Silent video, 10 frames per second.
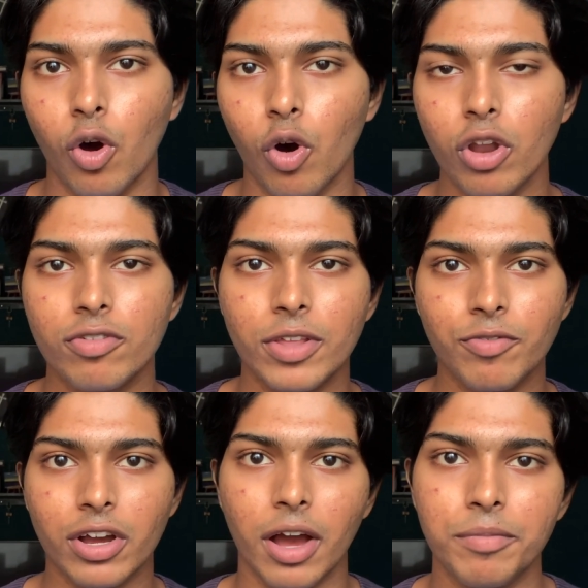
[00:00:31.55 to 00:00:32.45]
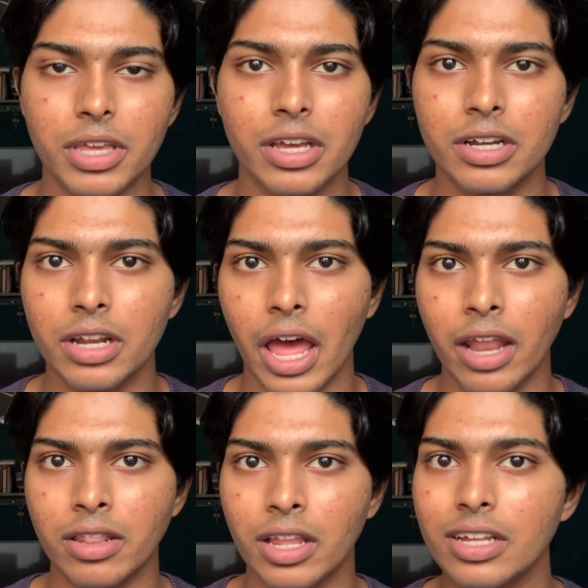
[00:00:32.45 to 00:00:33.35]
All of them were coming here,
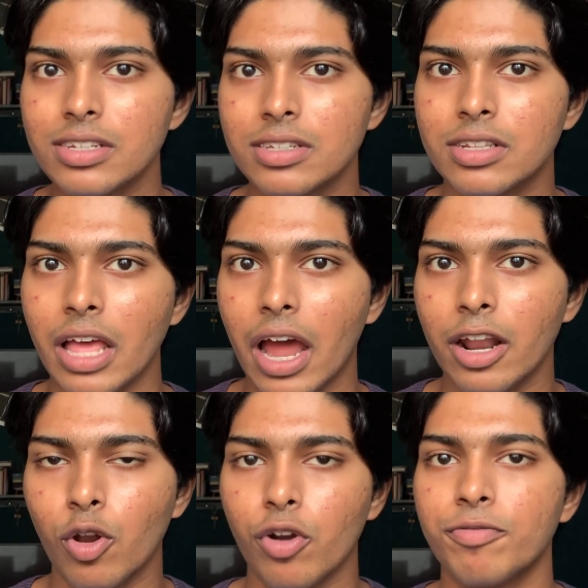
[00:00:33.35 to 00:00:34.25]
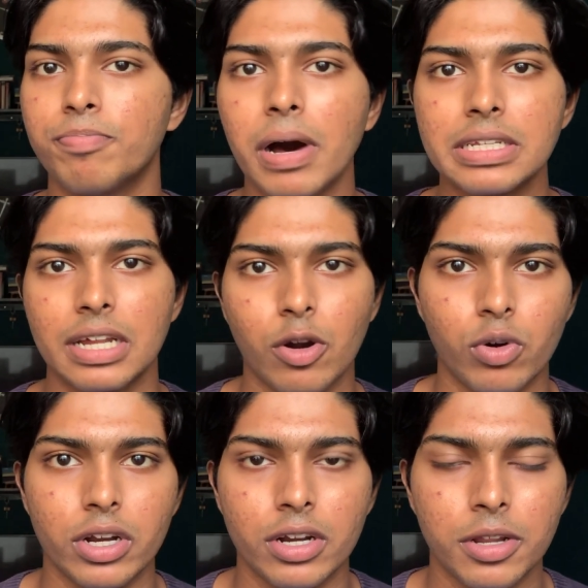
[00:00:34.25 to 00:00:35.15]
and thus they had a lot of buzz
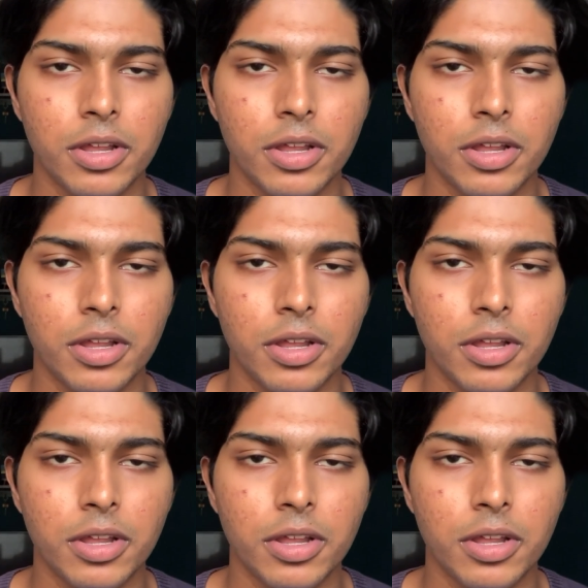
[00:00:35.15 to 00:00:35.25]
around it.